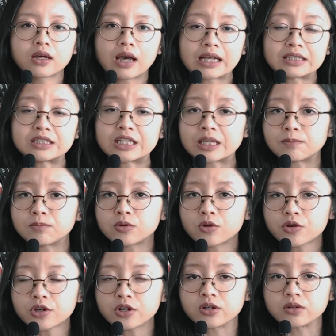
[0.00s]
and the
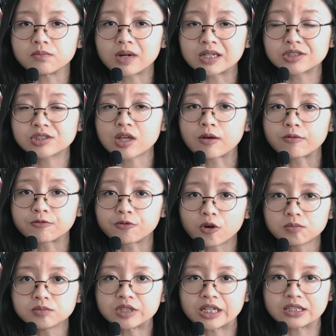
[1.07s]
employer must
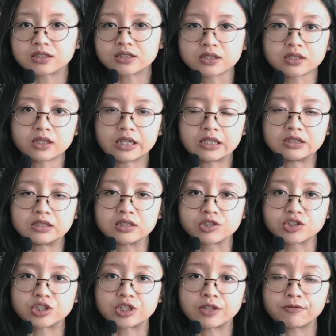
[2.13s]
confirm this in
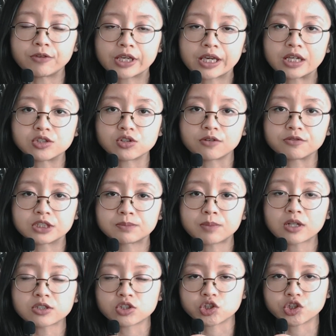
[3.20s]
their certificate of
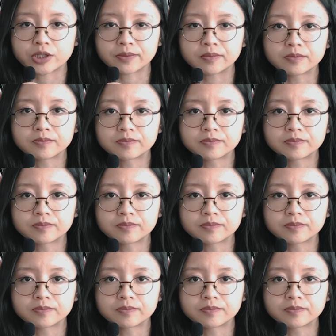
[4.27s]
sponsorship.